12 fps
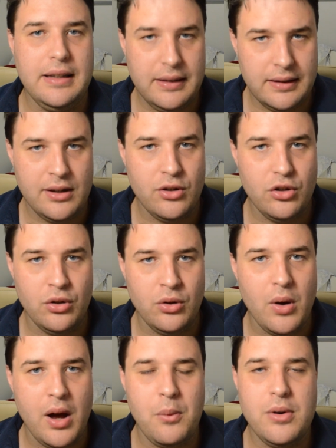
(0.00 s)
listen
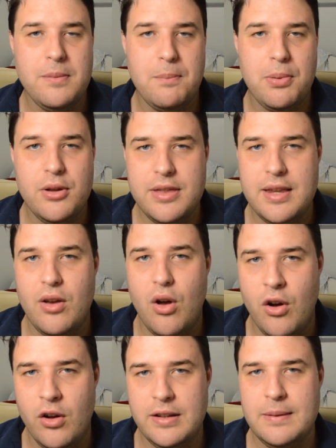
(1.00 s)
to. I wouldn't put this
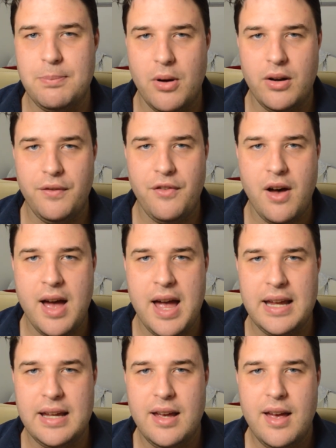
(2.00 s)
on
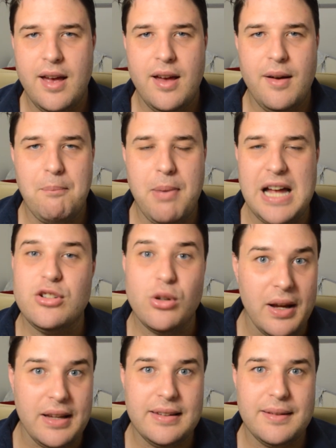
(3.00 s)
Spotify by
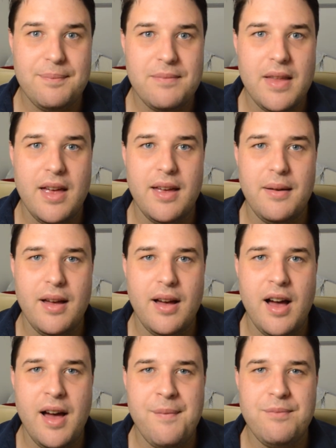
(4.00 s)
choice.
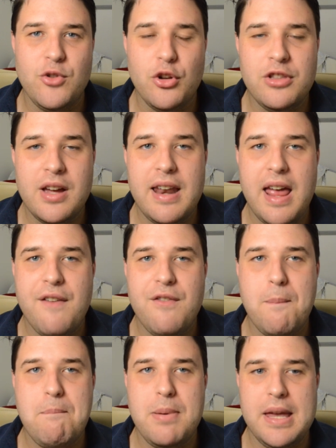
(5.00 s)
I don't think I'd
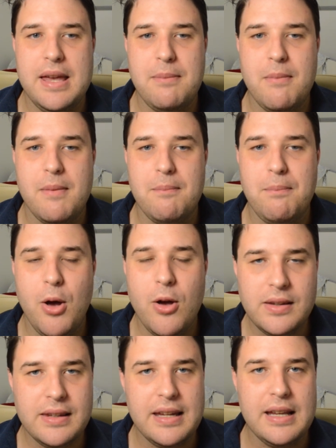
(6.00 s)
ever be
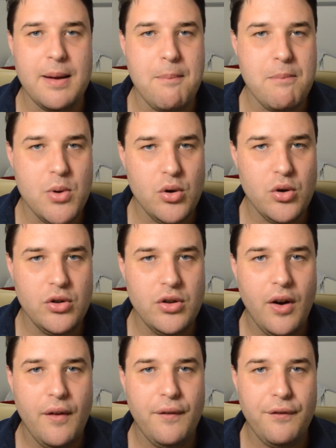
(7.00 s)
personally in a
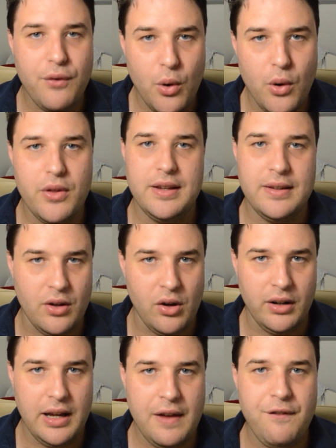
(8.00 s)
mood for this
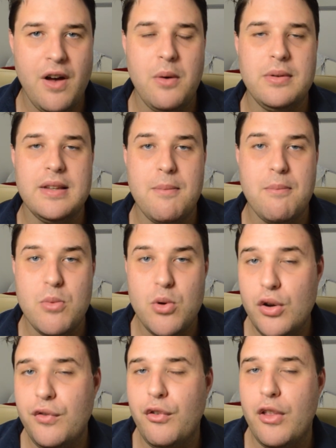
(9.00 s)
song. If I was in a
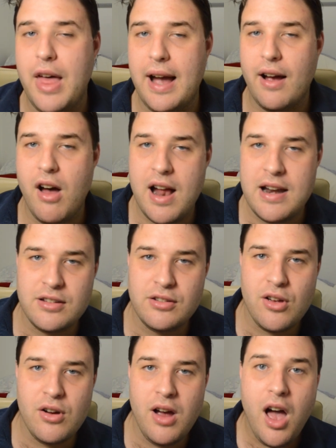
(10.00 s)
mood for that kind of
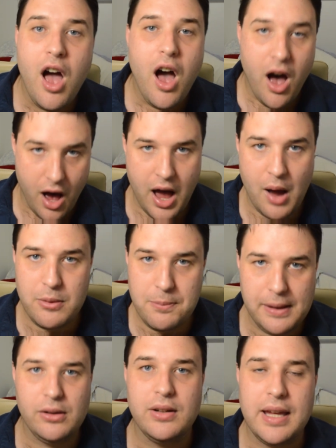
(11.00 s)
song, I would
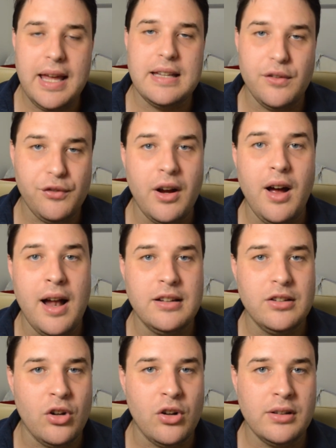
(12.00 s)
be looking at different kind
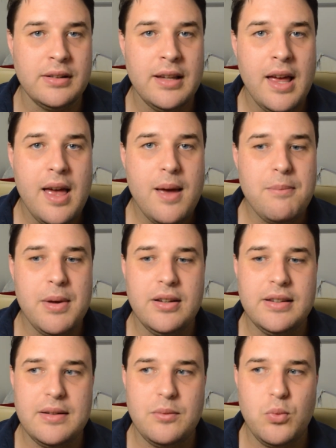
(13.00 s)
of songs
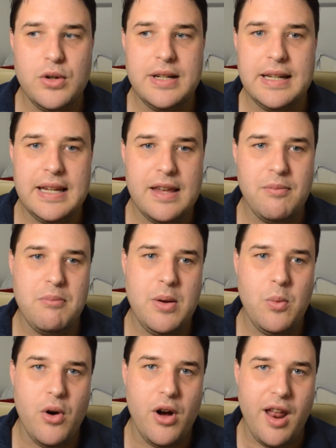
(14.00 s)
because it wouldn't give me
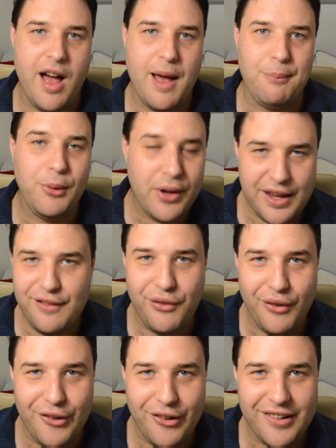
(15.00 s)
what I'm looking
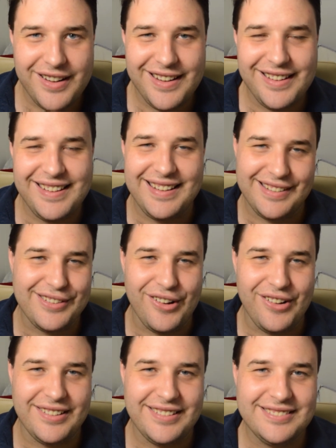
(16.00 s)
for in a
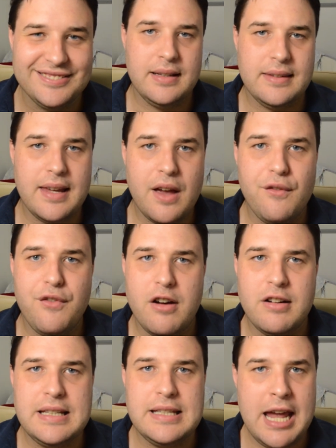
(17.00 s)
song. It's like a
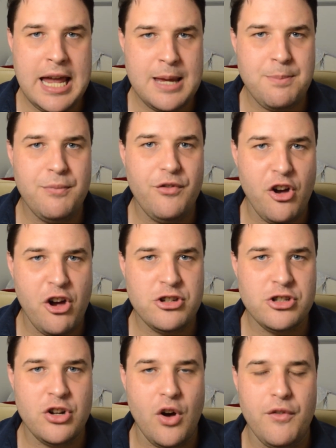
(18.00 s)
very tame
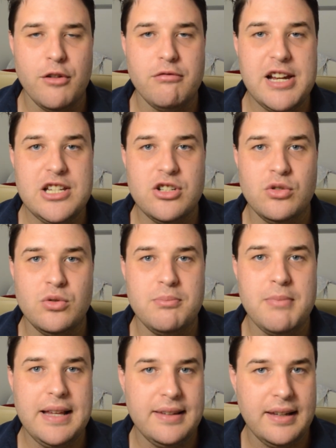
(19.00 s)
version of a regional
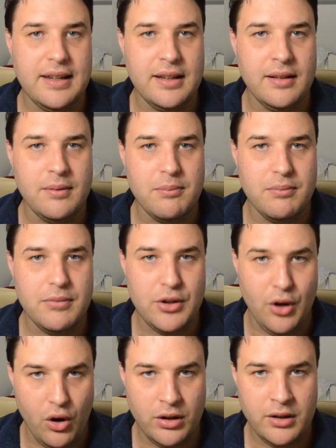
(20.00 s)
Mexican
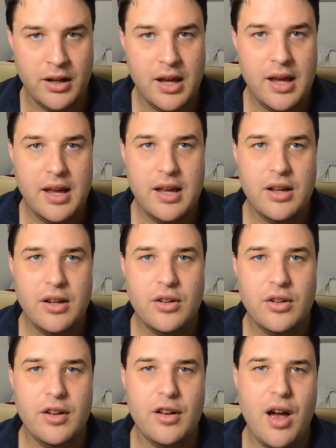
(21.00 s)
song.
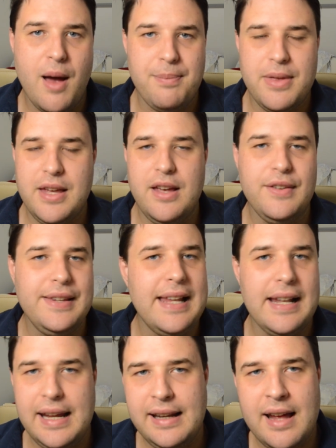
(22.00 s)
I'm thinking of
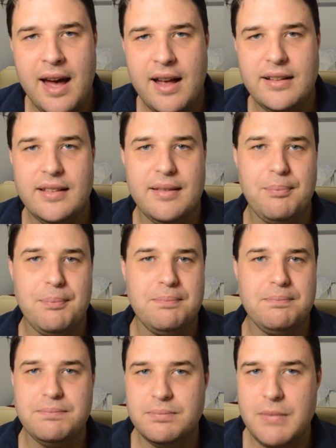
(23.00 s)
Selena,
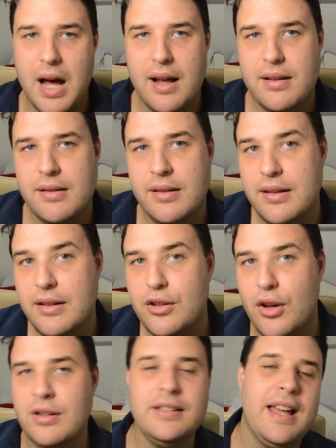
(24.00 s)

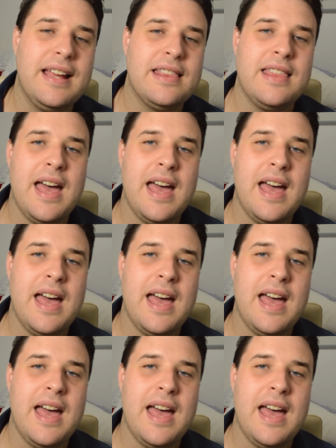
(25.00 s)
songs like